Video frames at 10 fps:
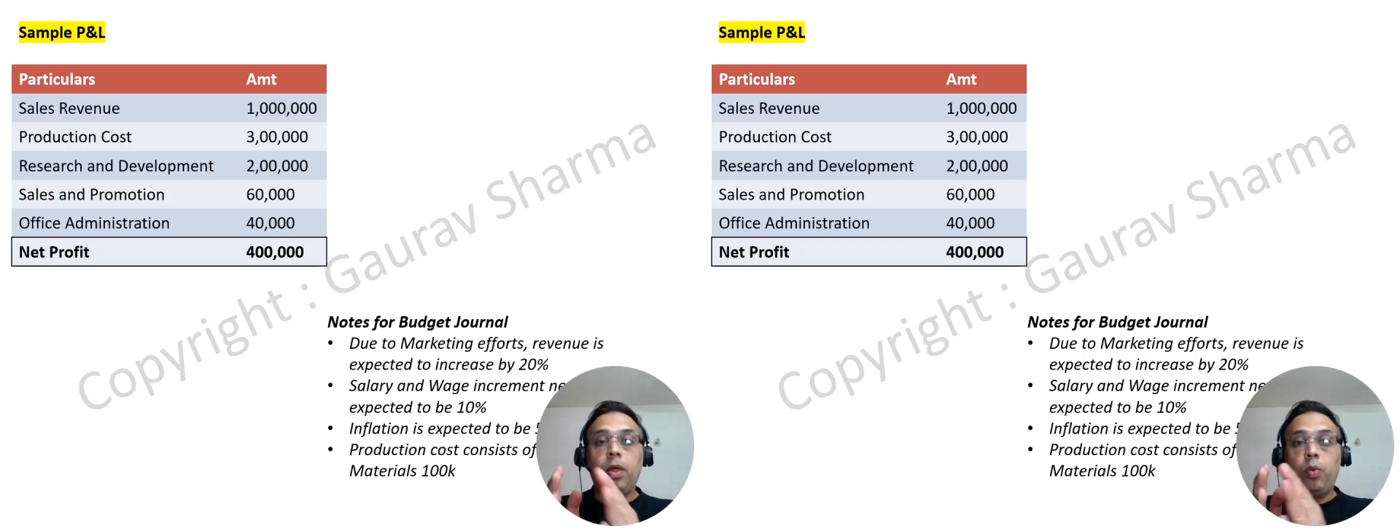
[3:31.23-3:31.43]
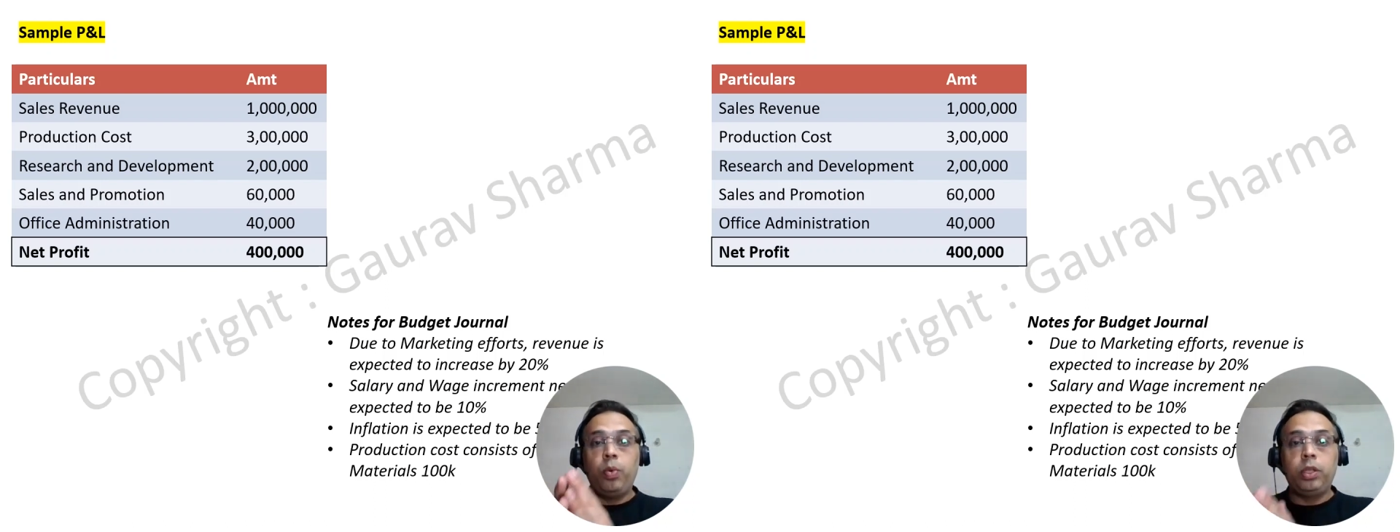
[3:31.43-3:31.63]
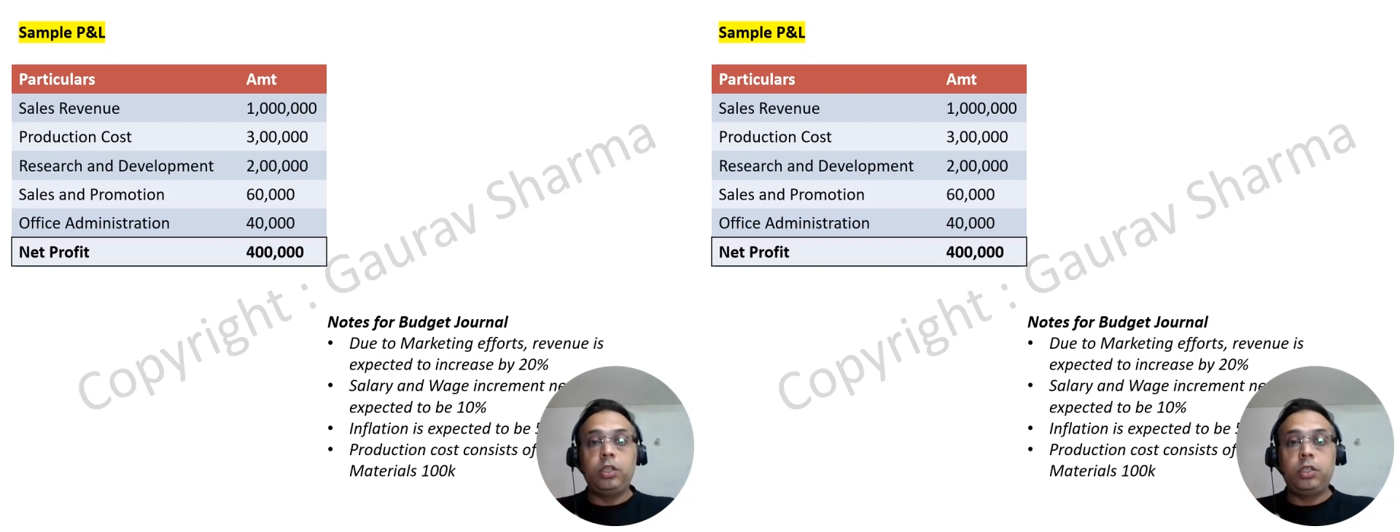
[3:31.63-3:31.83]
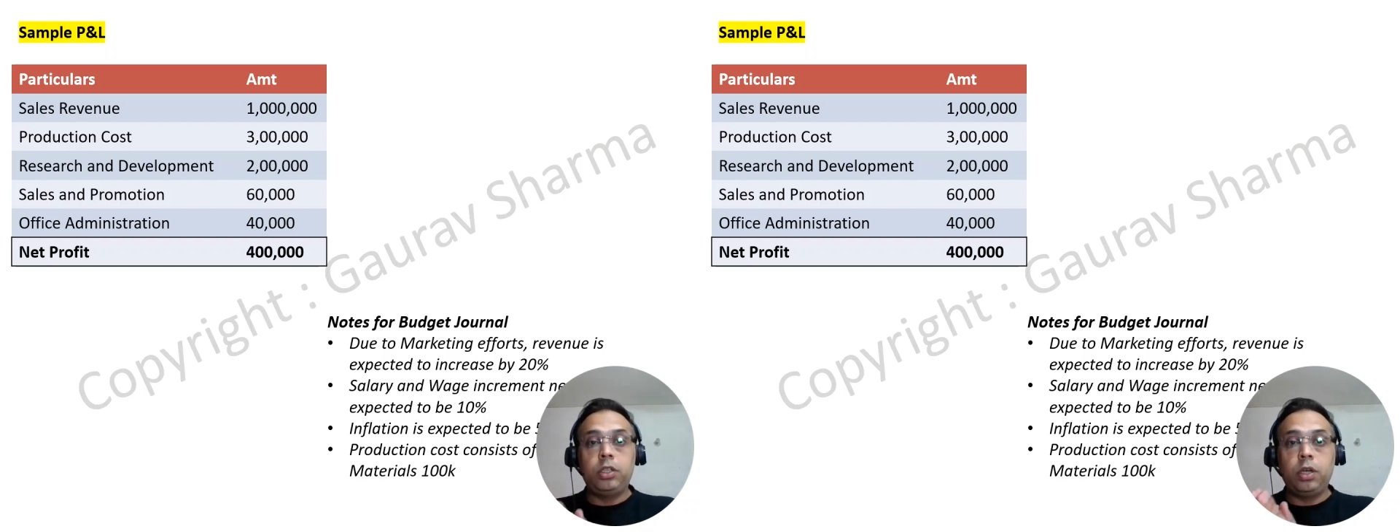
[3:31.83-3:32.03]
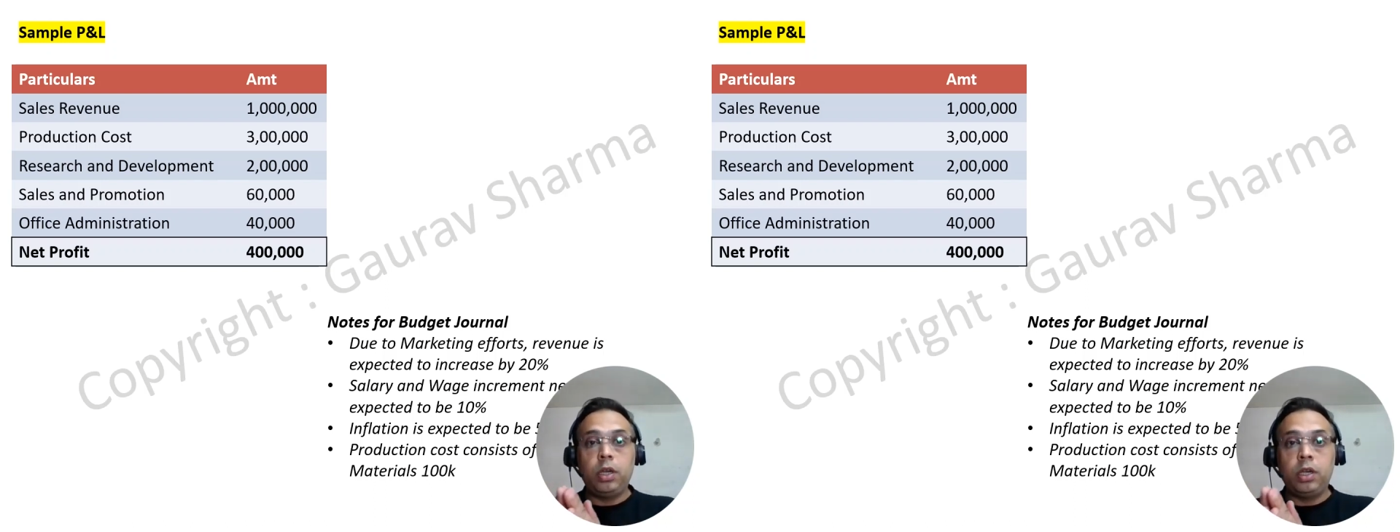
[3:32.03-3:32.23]

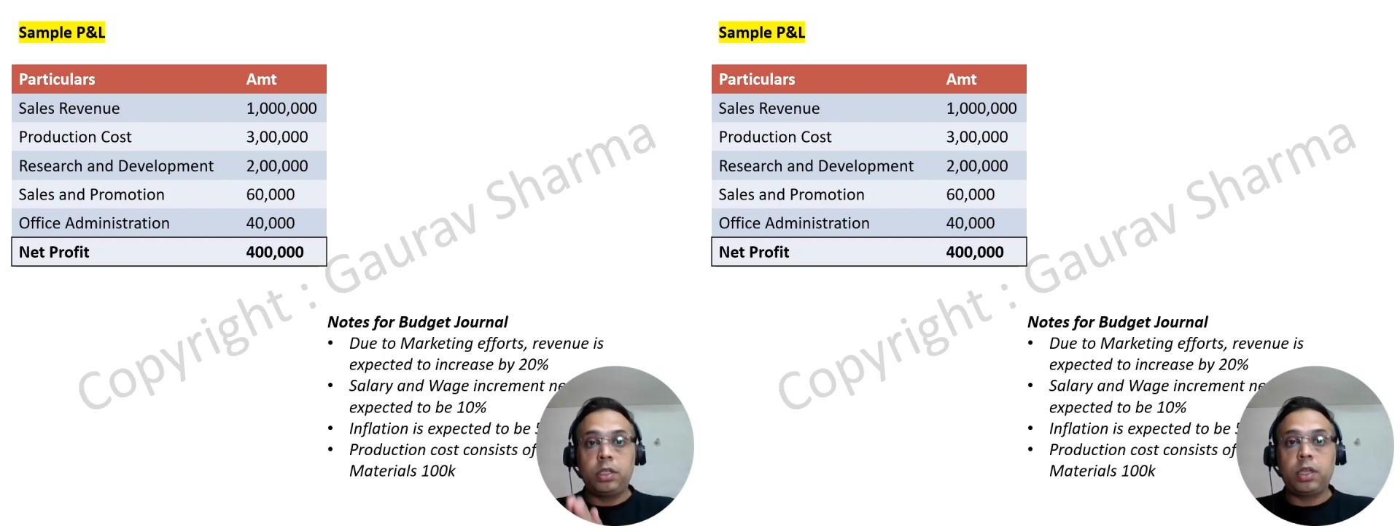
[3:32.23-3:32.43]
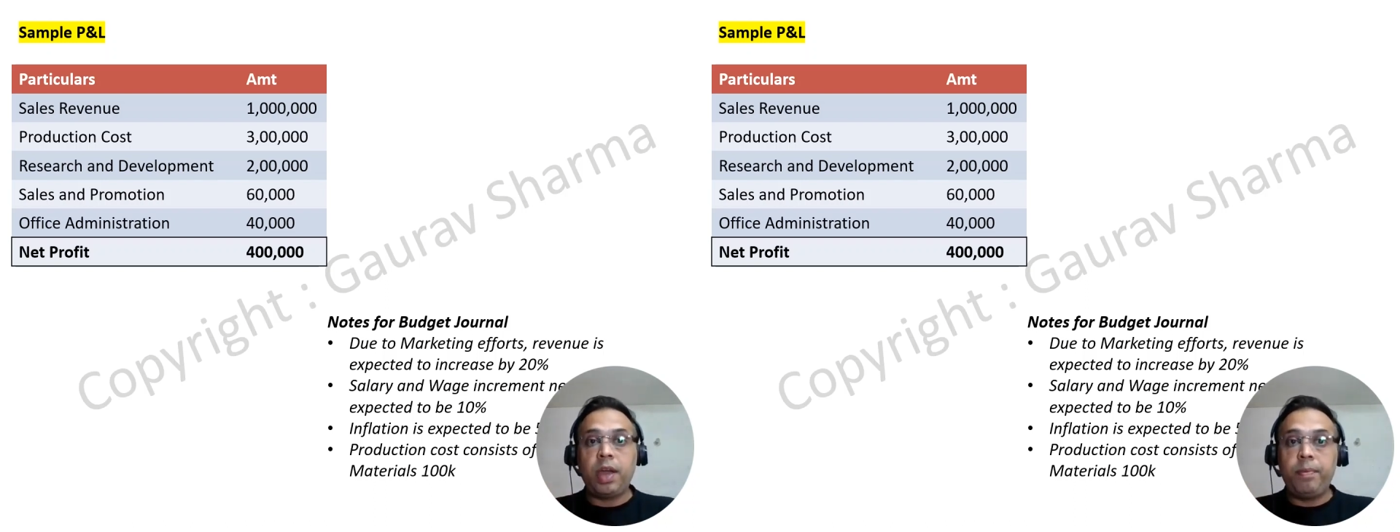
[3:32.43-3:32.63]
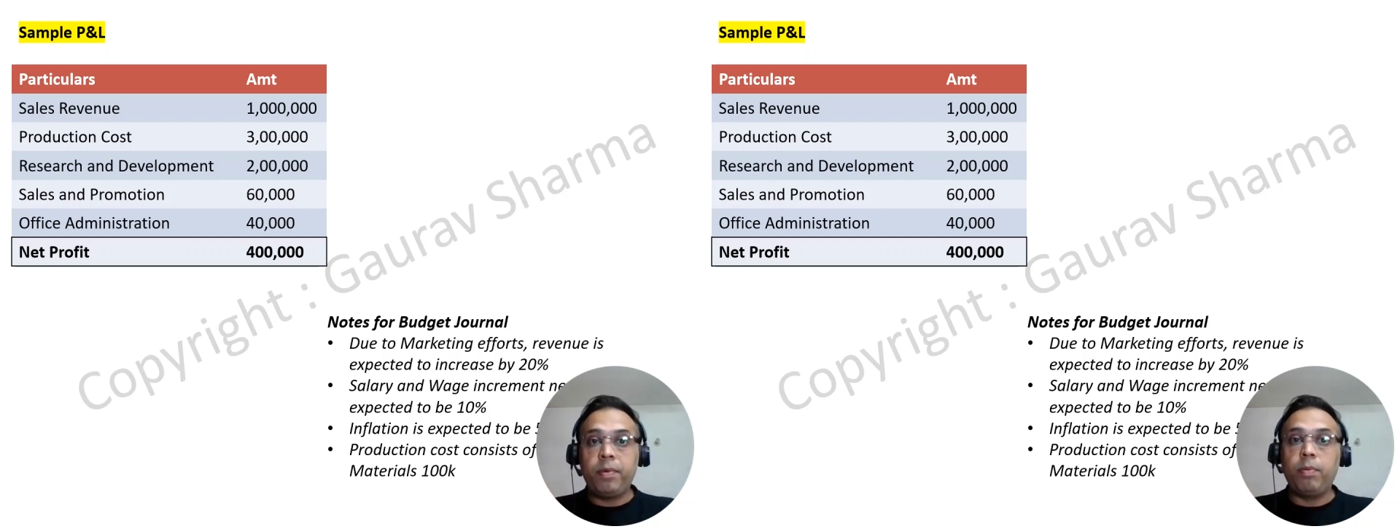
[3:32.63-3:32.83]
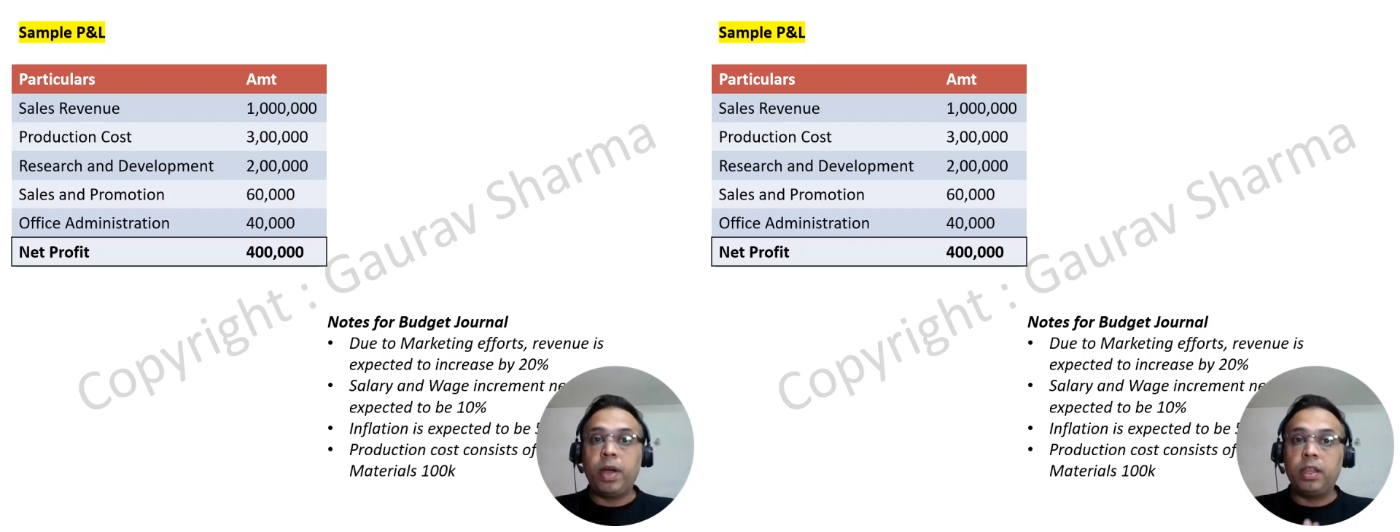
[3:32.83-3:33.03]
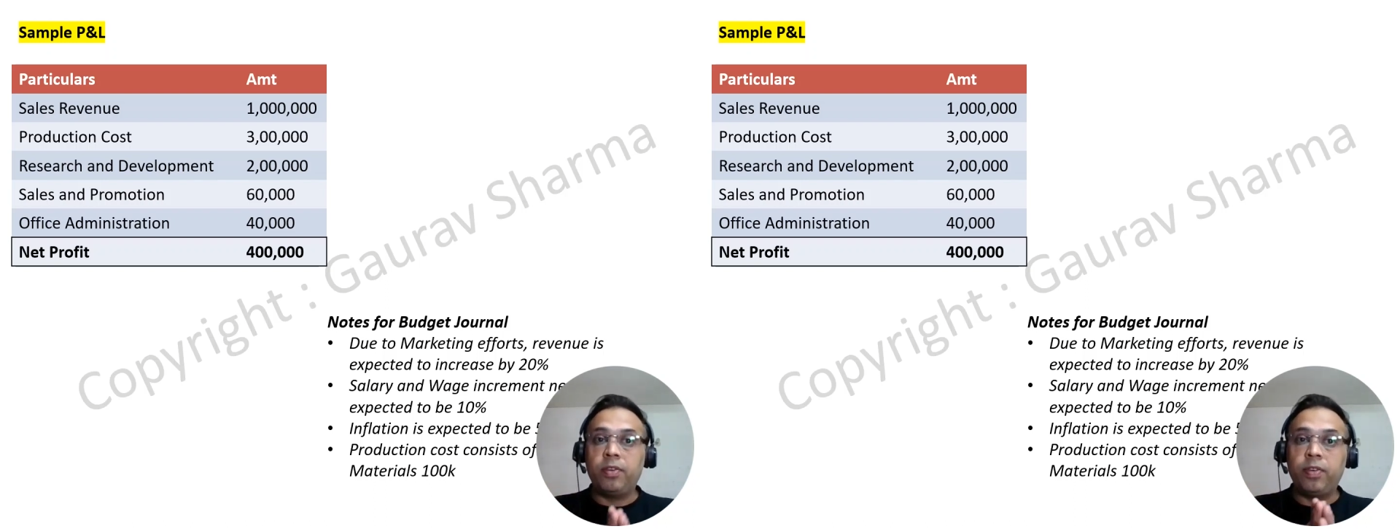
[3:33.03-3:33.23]
which is kept
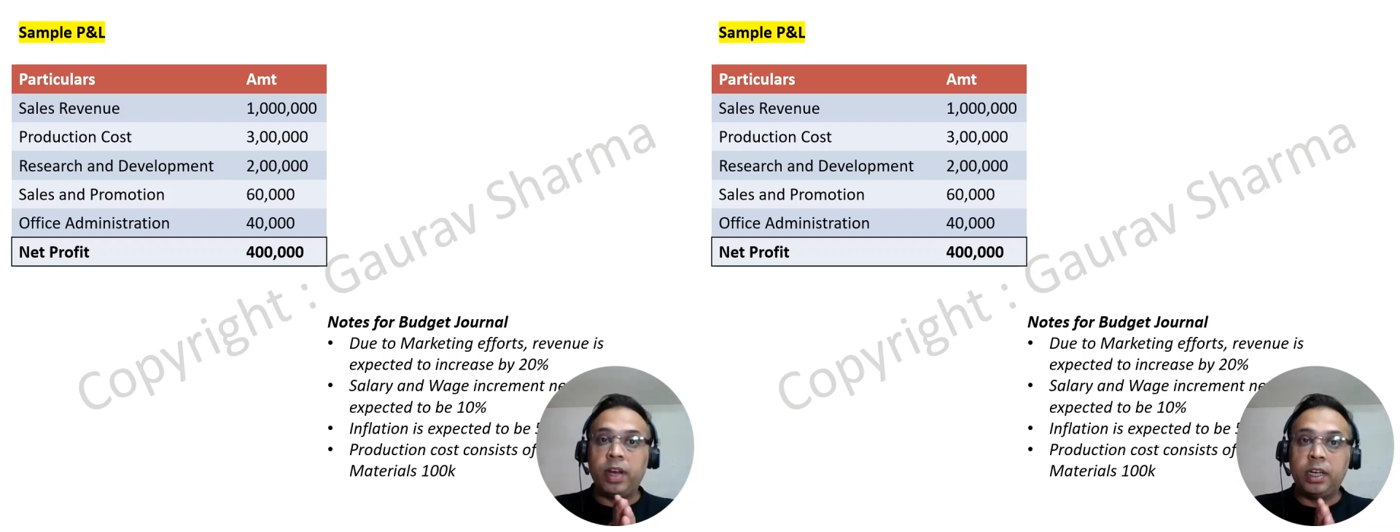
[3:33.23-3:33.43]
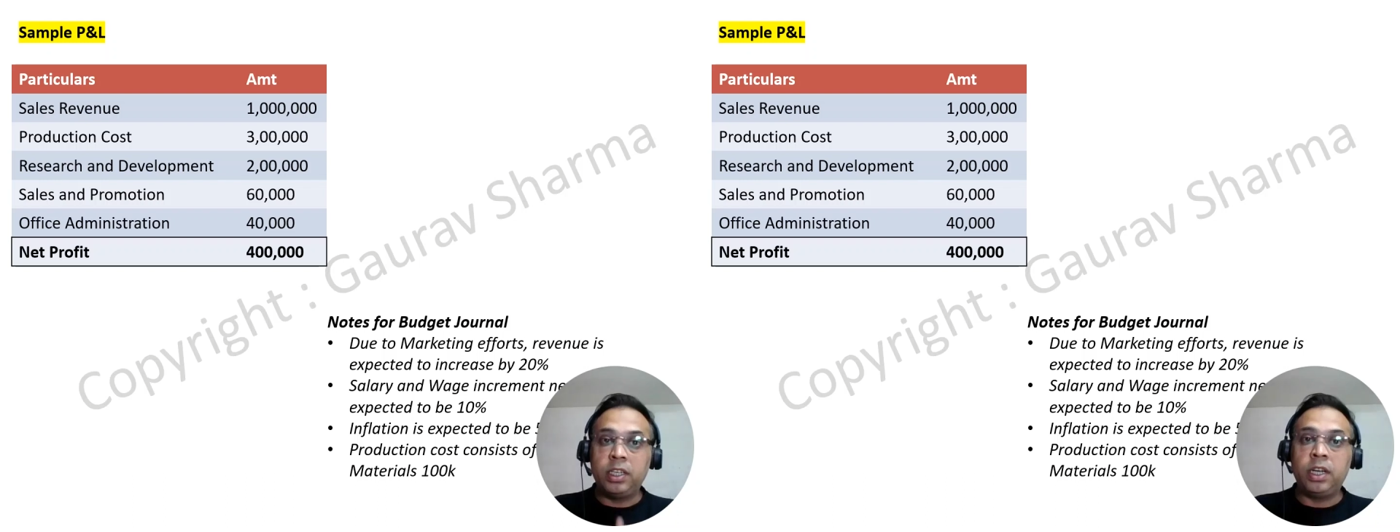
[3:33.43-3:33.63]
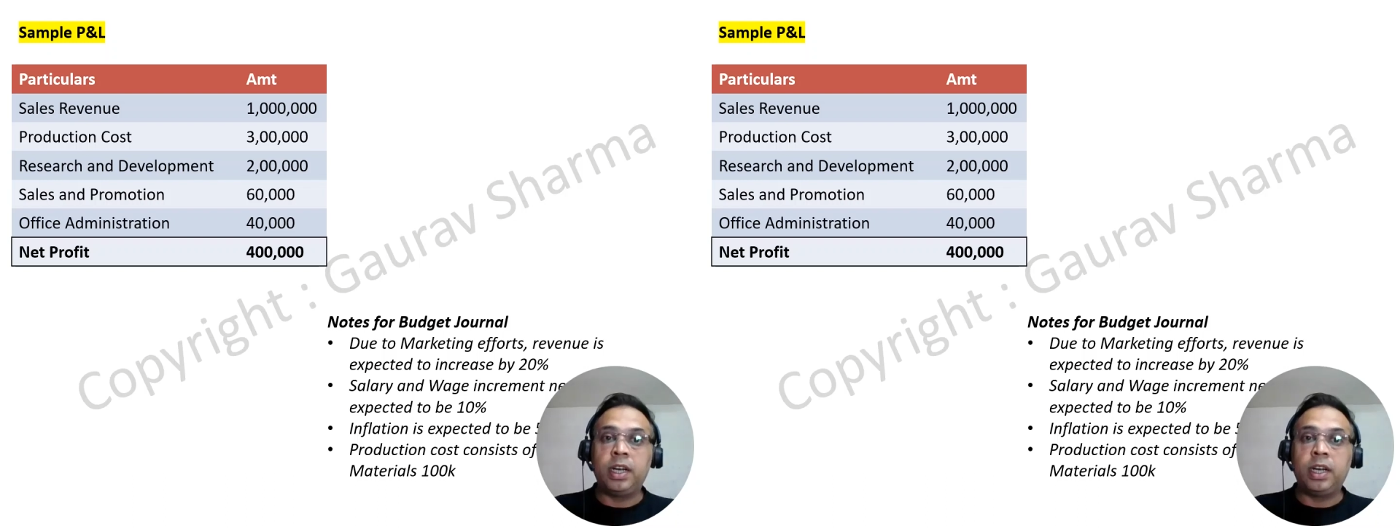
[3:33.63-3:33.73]
by the financial